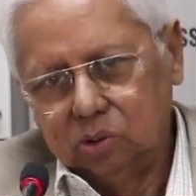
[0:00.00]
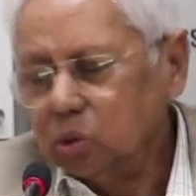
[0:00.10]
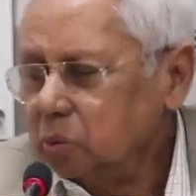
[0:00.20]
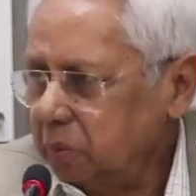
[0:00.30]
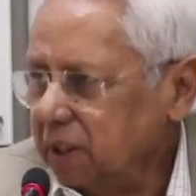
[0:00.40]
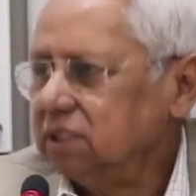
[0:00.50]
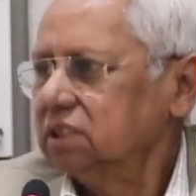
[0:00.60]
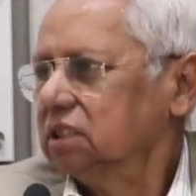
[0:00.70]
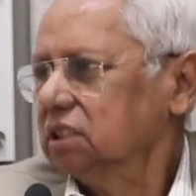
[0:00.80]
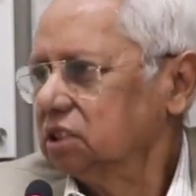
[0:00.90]
took
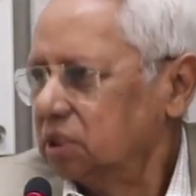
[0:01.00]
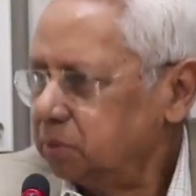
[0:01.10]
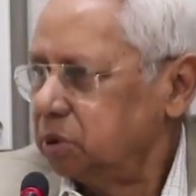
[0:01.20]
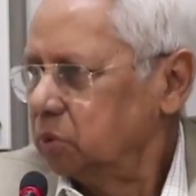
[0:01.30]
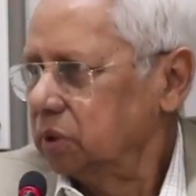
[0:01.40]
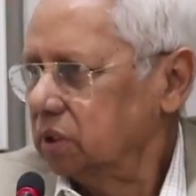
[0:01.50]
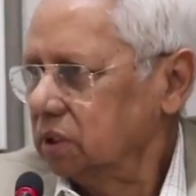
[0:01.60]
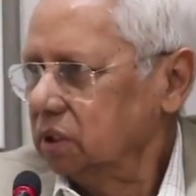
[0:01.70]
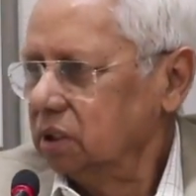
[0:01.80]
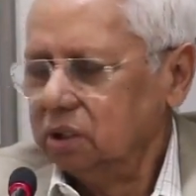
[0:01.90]
place subsequently.
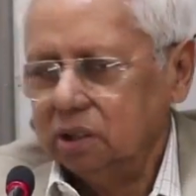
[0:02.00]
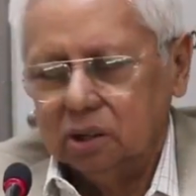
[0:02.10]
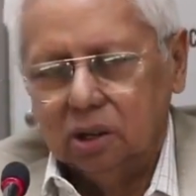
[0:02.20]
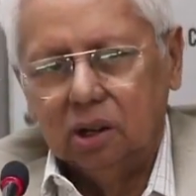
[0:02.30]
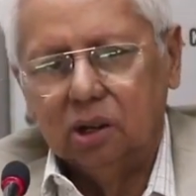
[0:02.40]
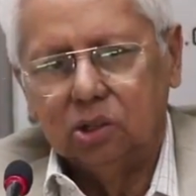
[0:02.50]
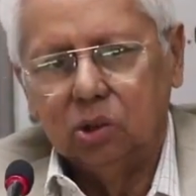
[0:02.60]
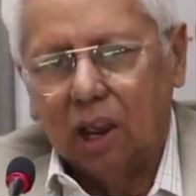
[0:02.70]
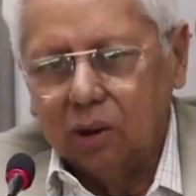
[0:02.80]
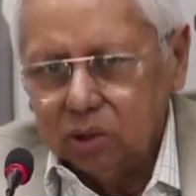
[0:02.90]

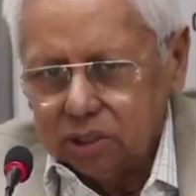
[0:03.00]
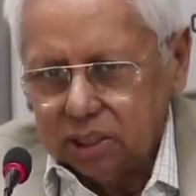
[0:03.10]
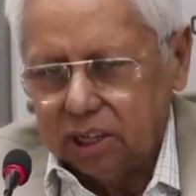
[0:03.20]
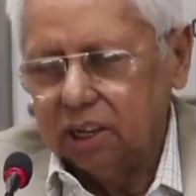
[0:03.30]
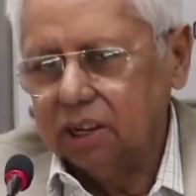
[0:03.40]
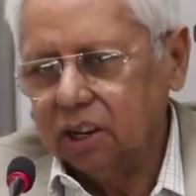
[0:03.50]
So I would say